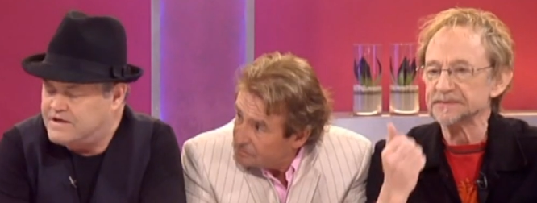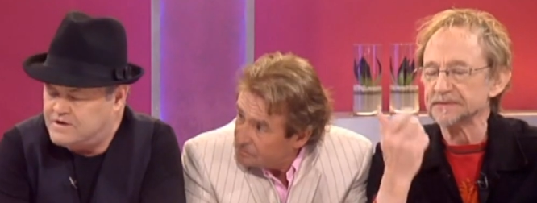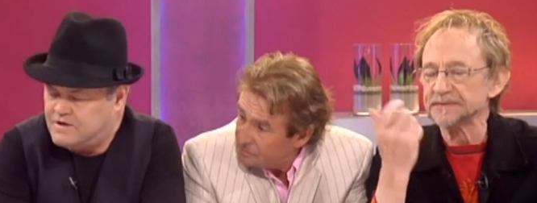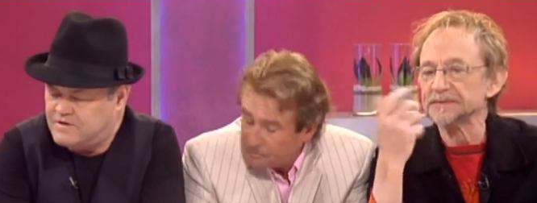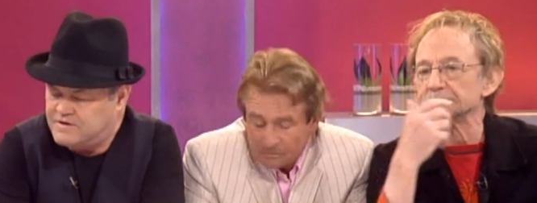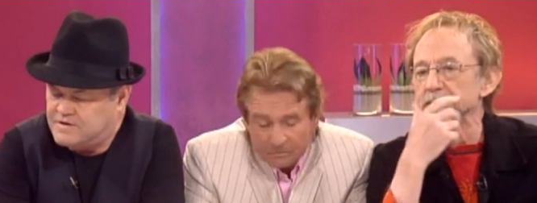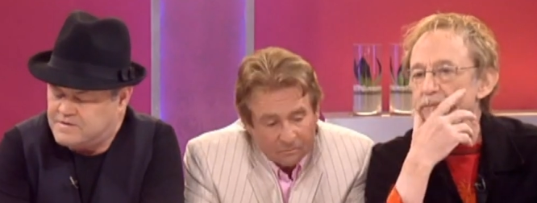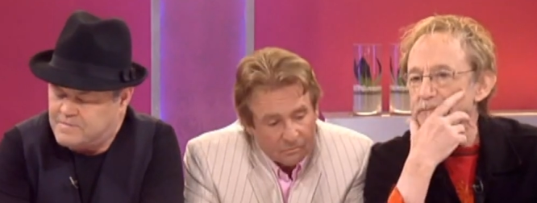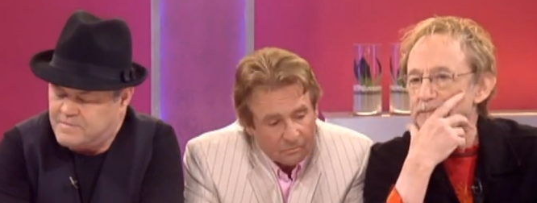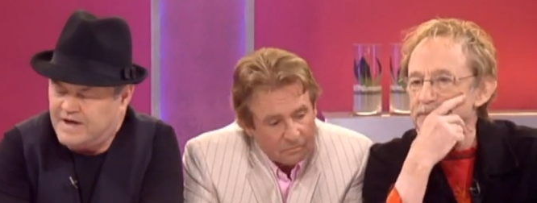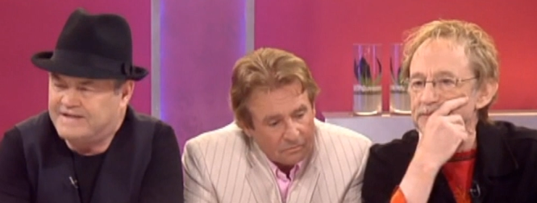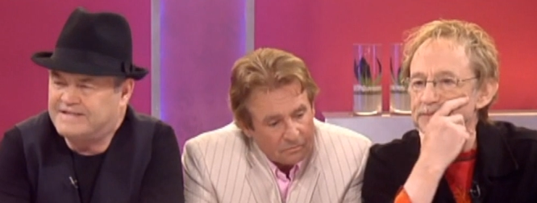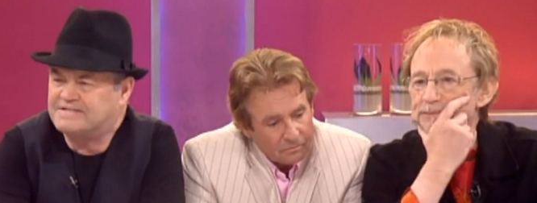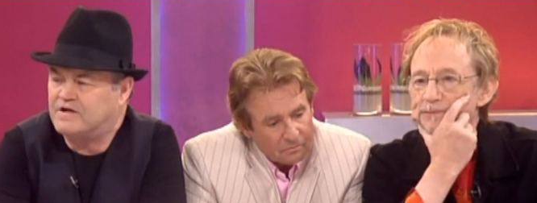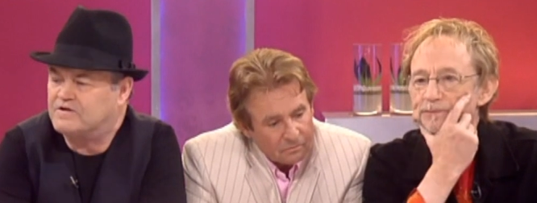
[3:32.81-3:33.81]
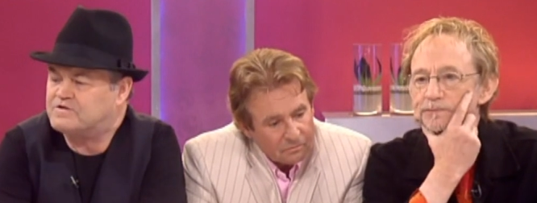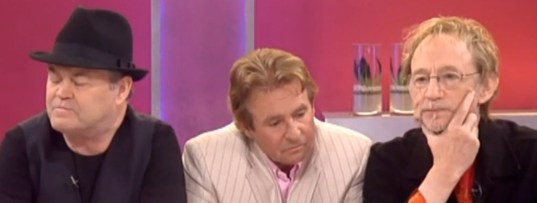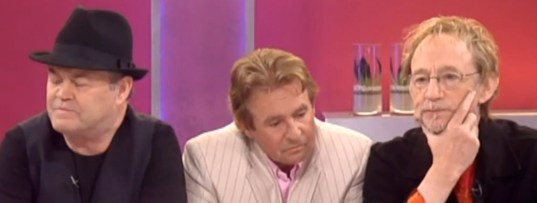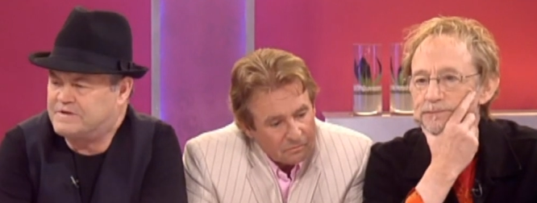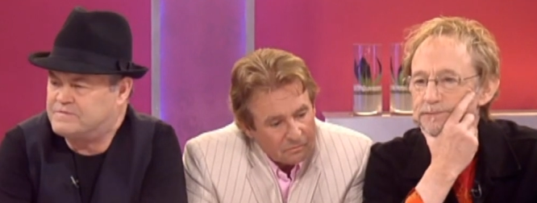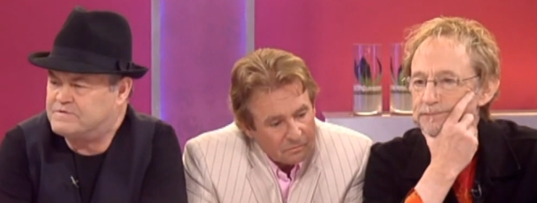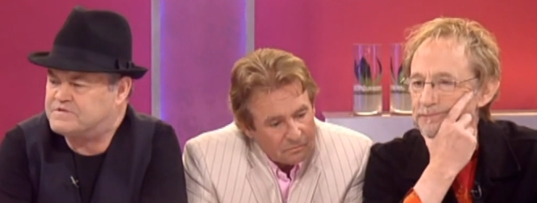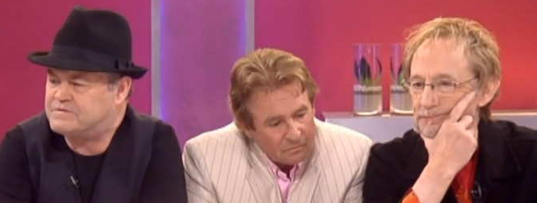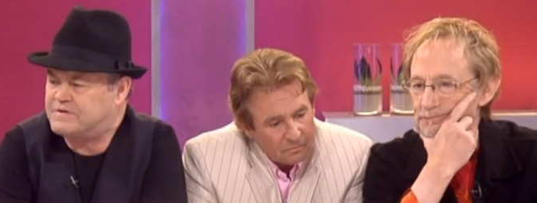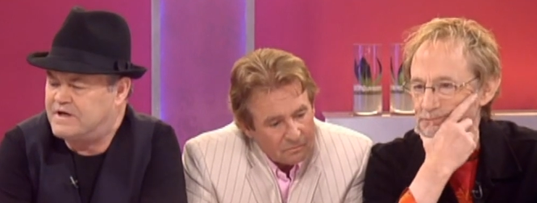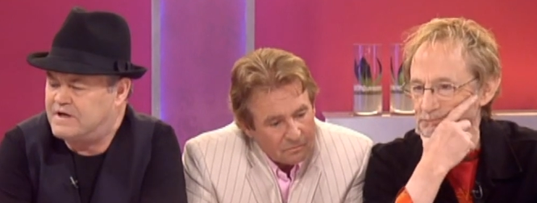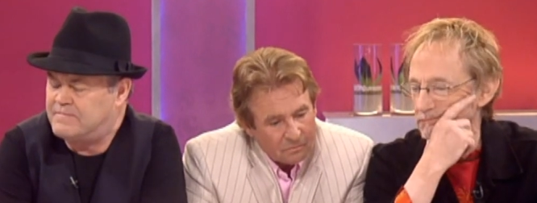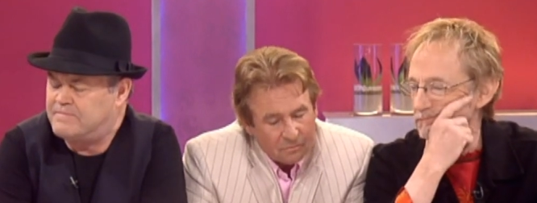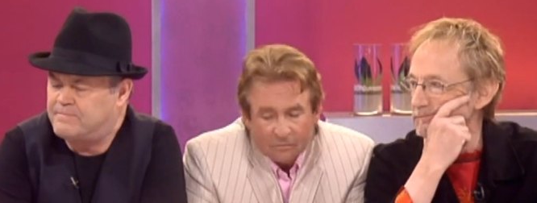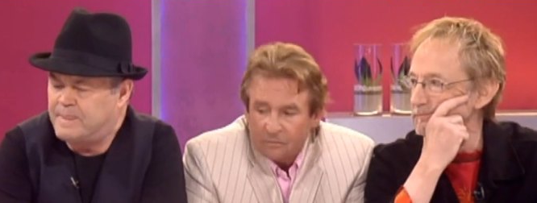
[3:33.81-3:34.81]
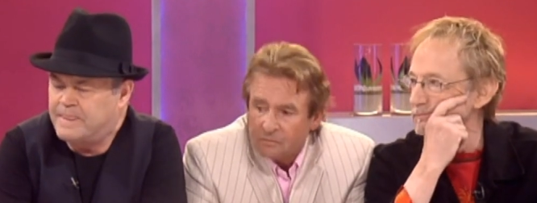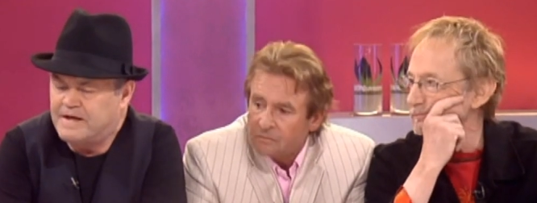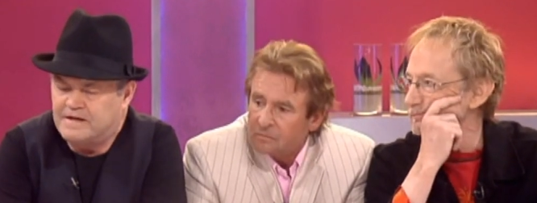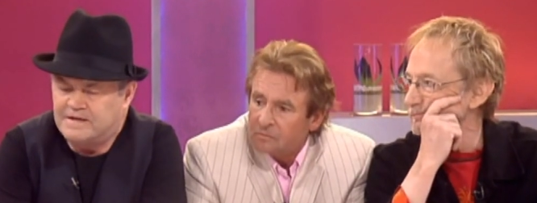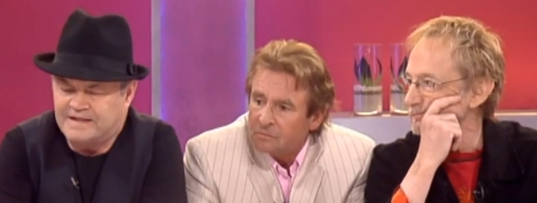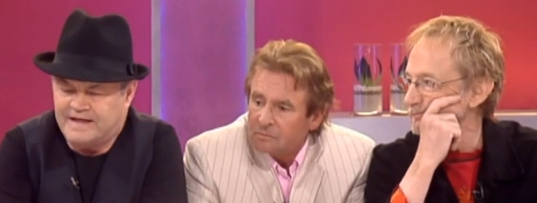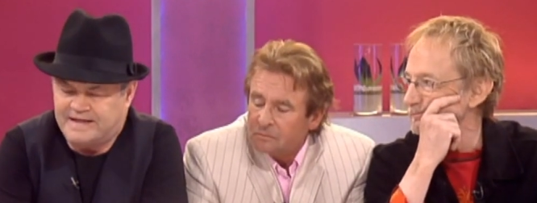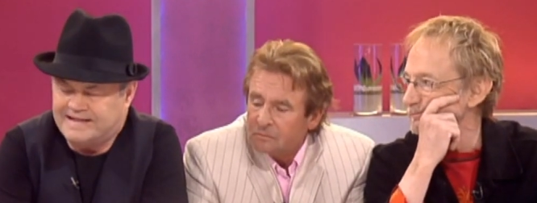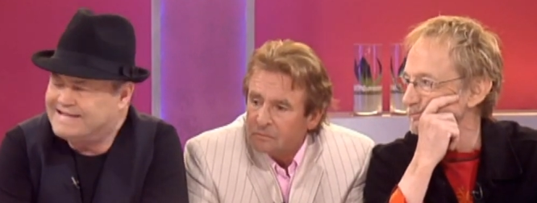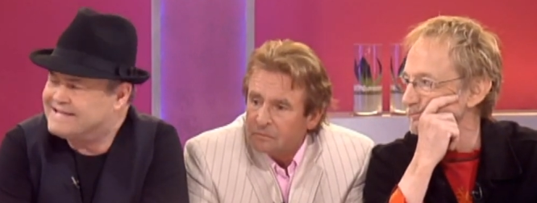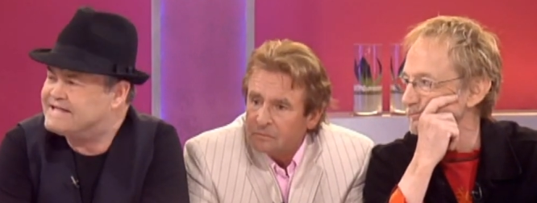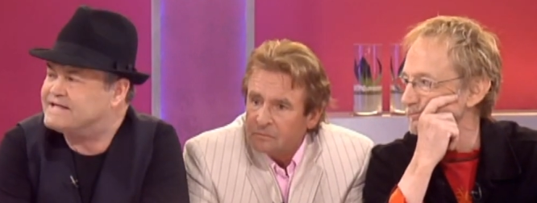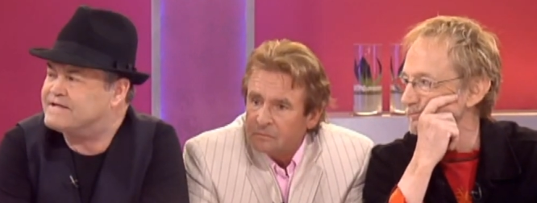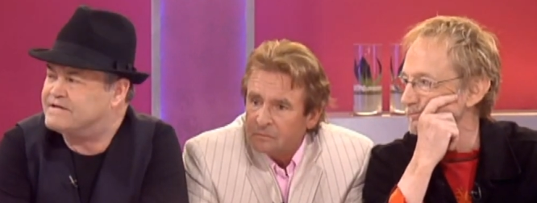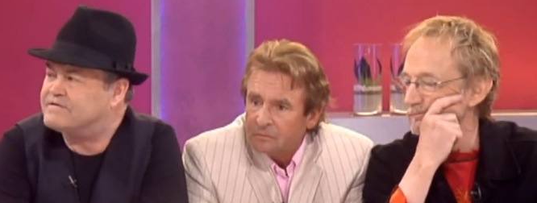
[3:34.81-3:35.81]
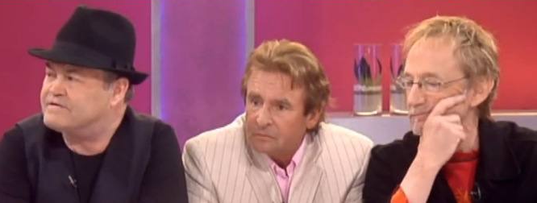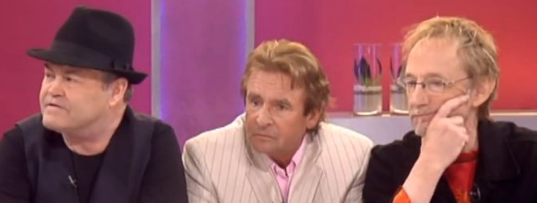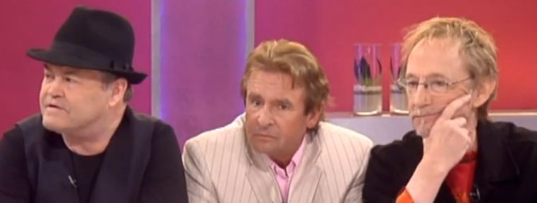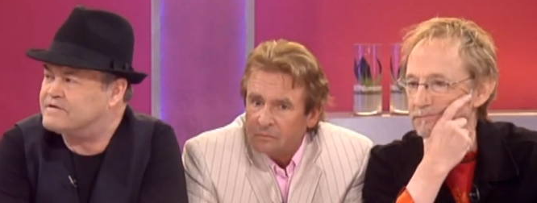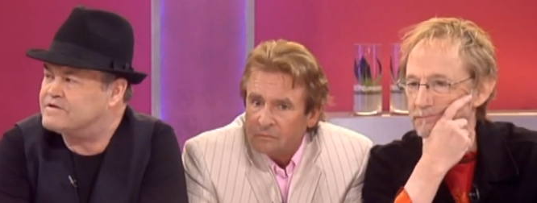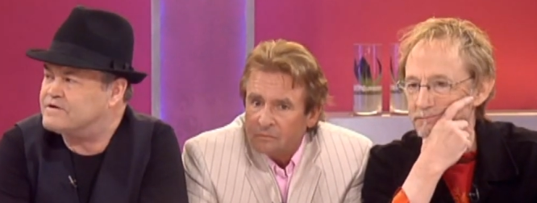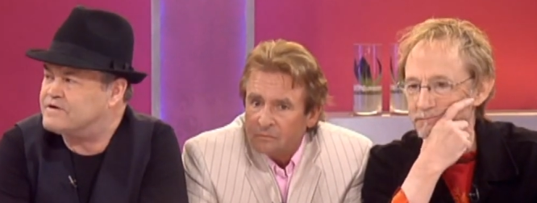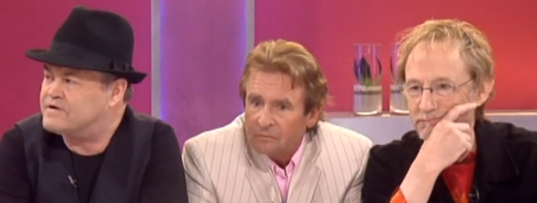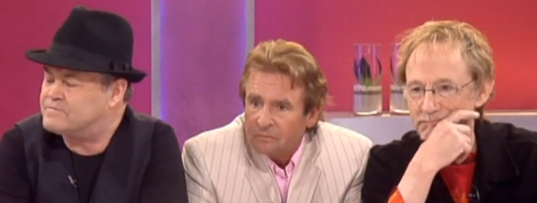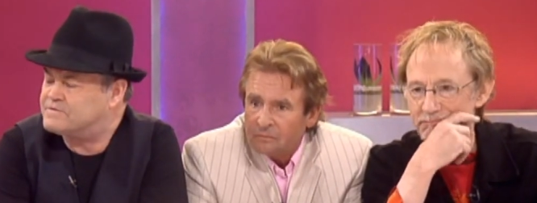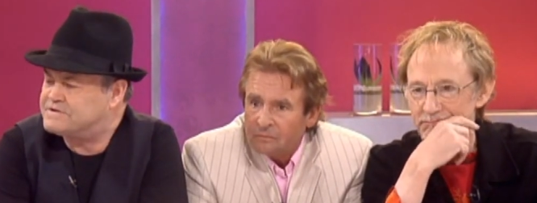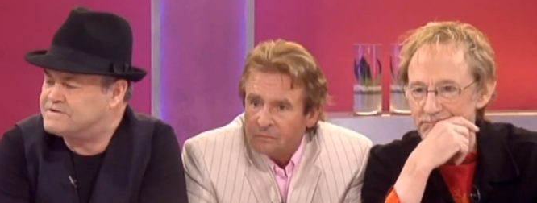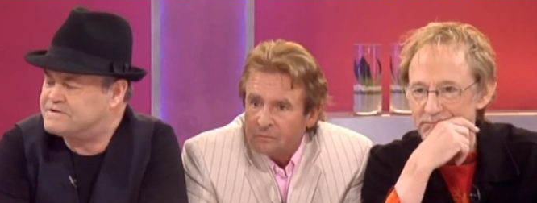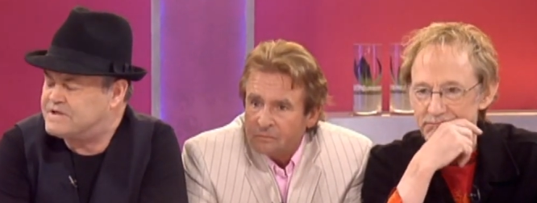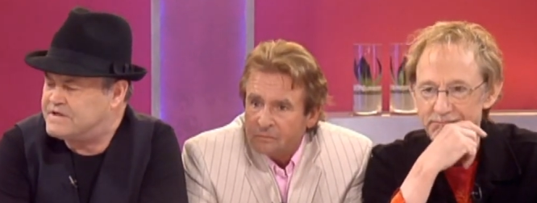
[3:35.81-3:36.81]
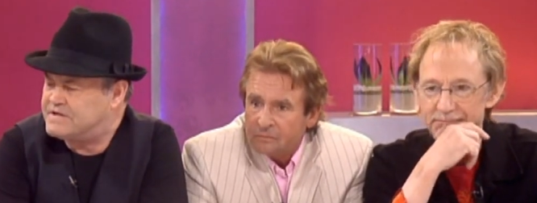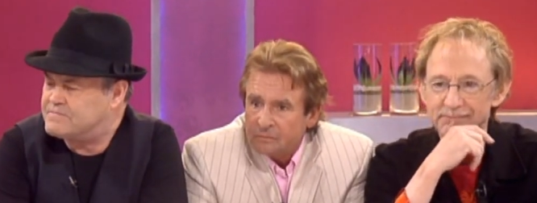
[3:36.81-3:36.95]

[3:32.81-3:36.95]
Speaker 1: You know, The Monkees ultimately was um, like Glee. You know, it mm-hmm. was uh,